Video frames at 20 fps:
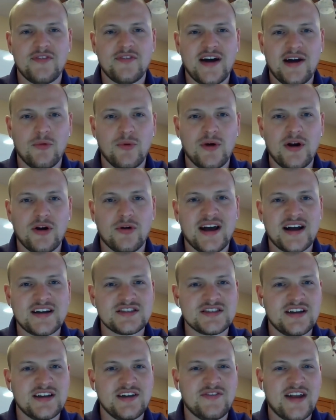I, we don't
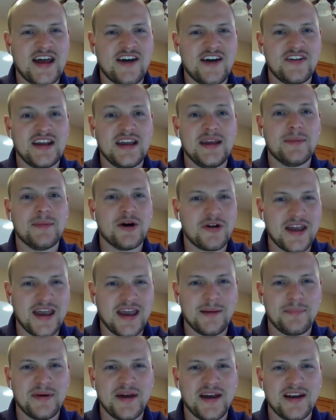actually even have an email
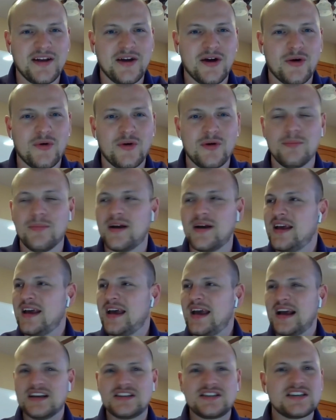campaign going, but
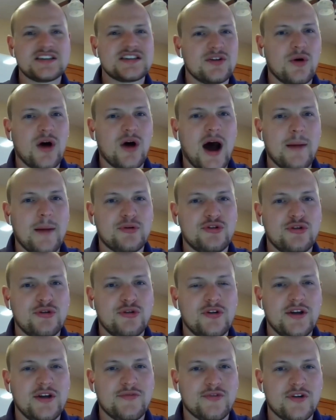it's just an
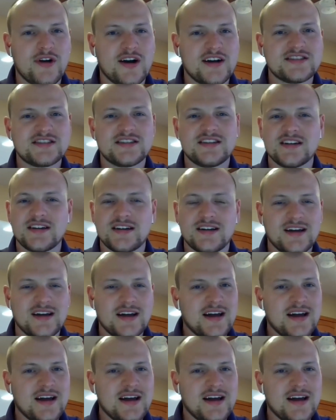opportunity for us to